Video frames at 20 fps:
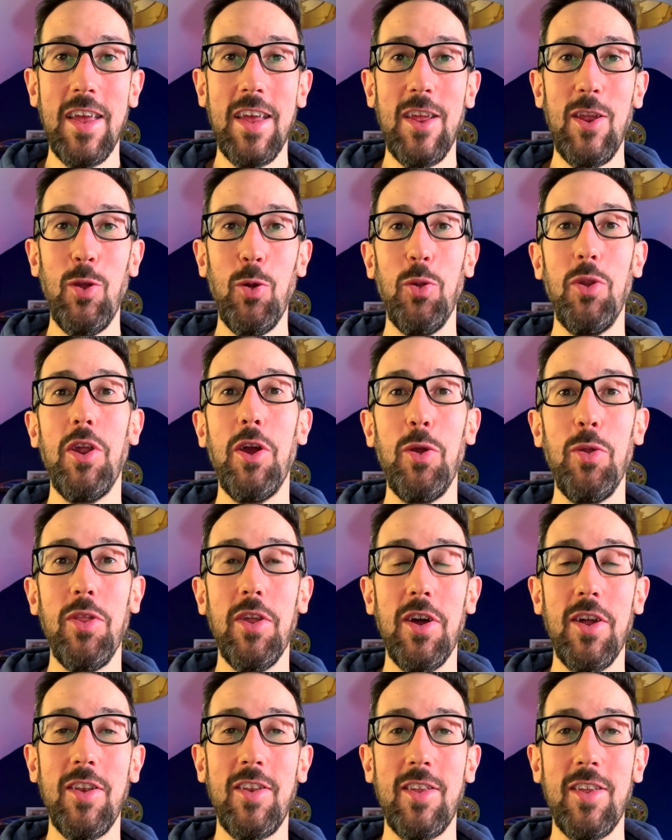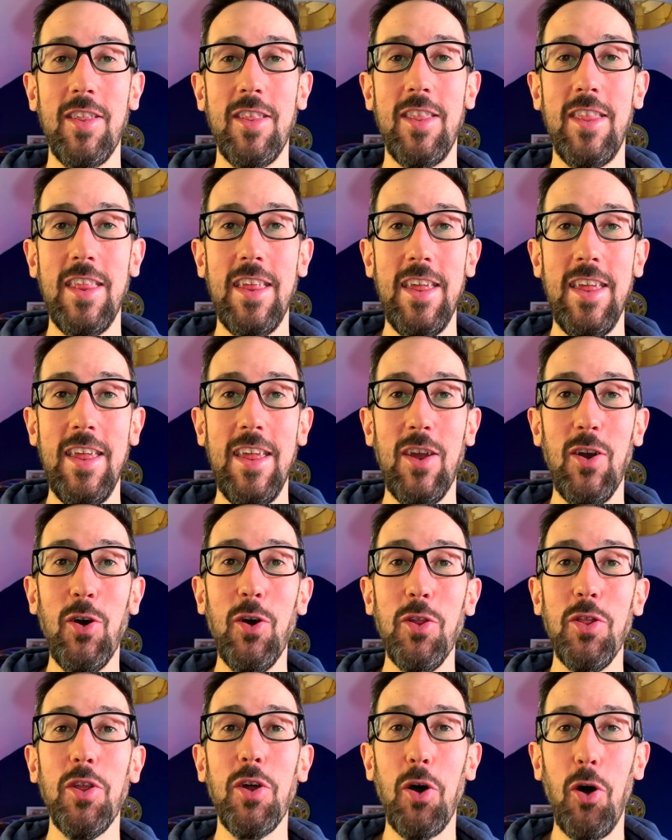you'll know that the
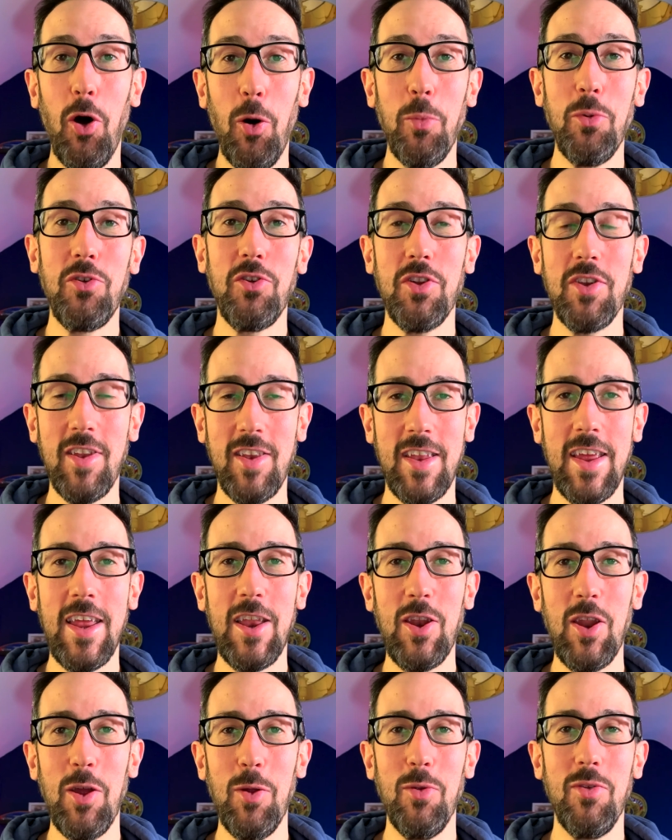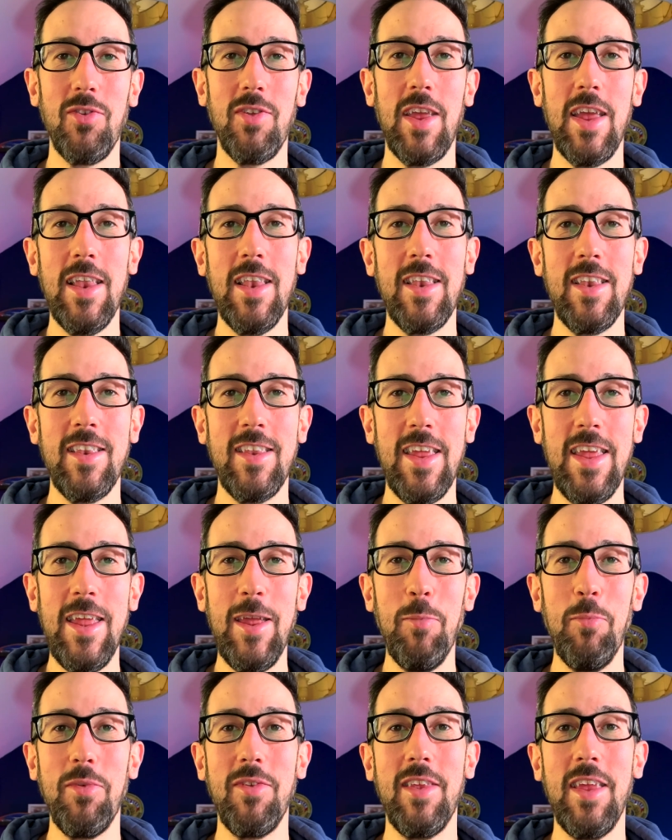other option to take notes in
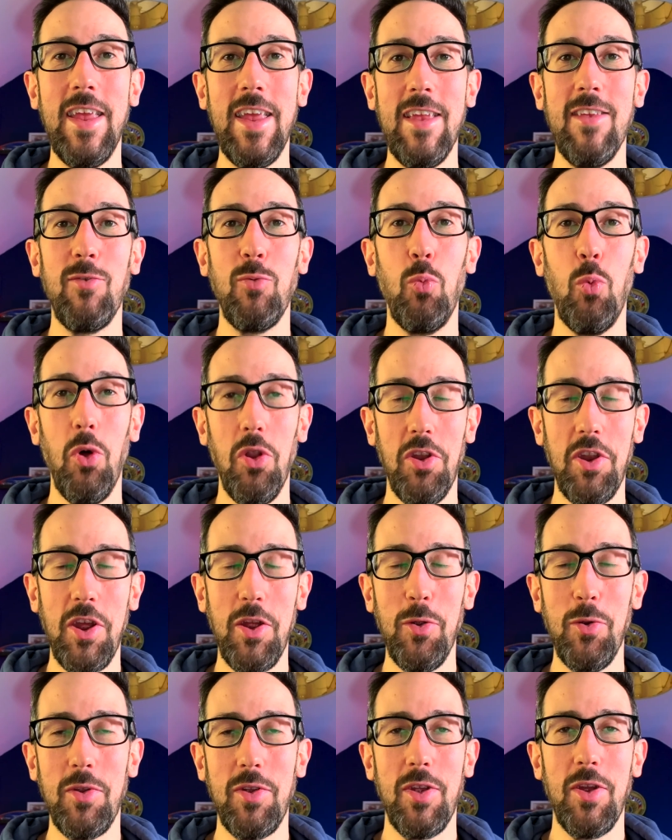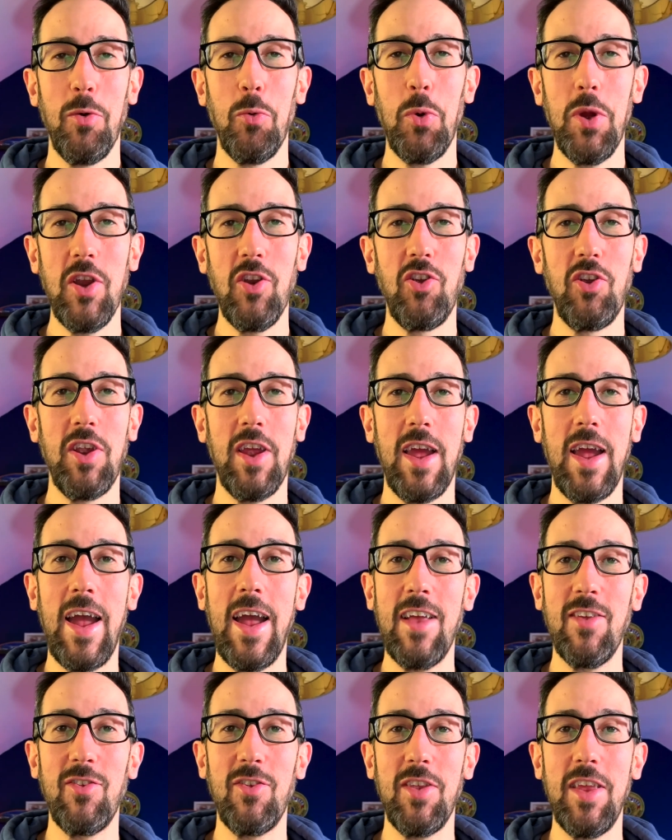teams is onenote which
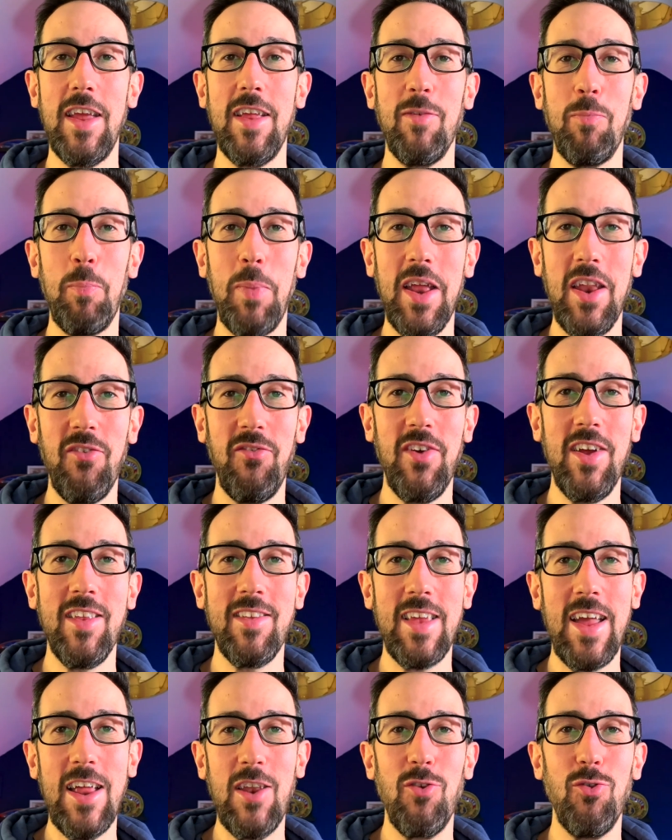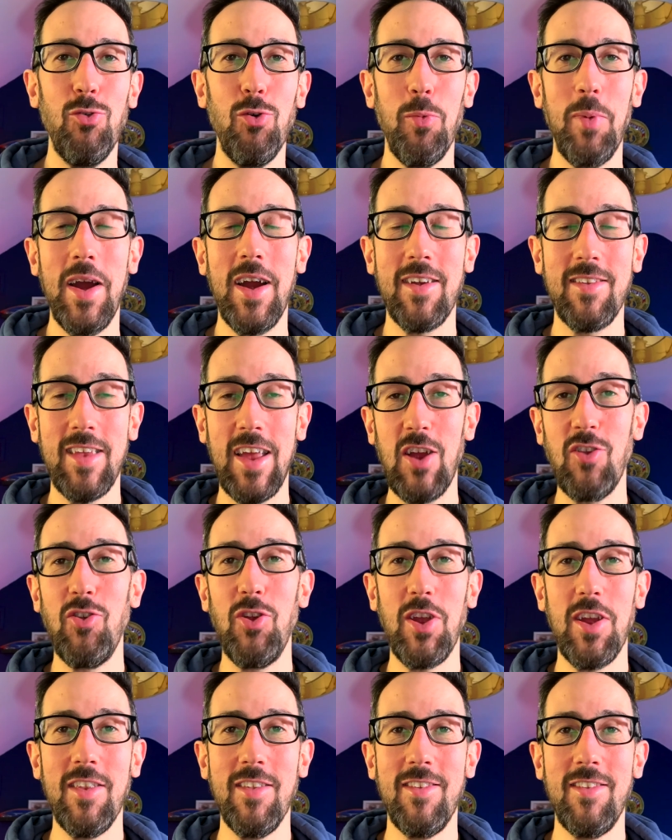has its benefits and drawbacks as you
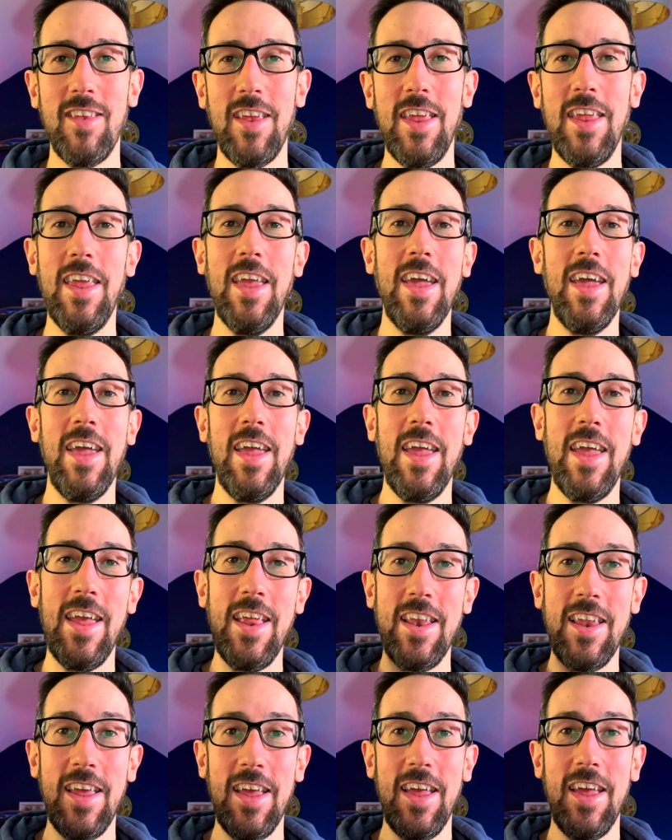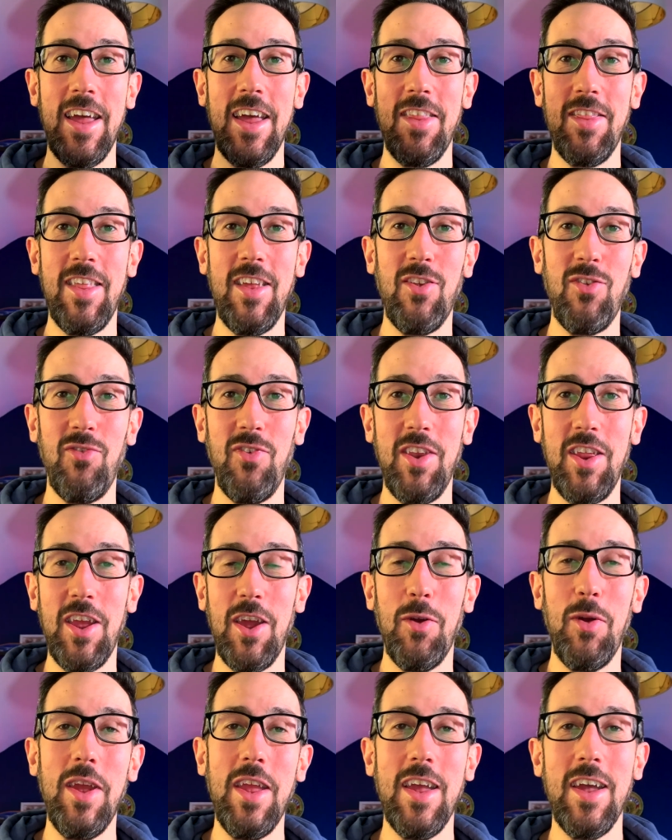can see in this video
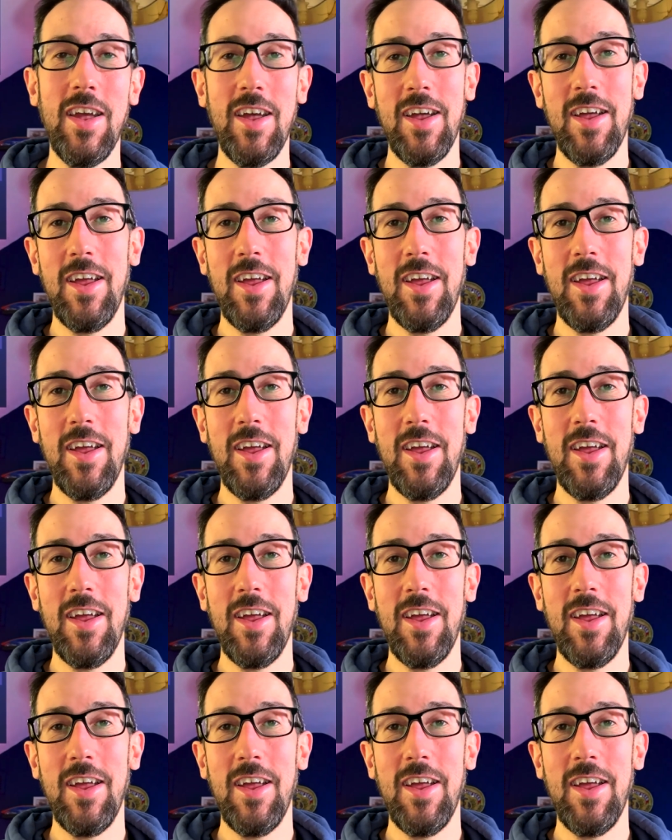here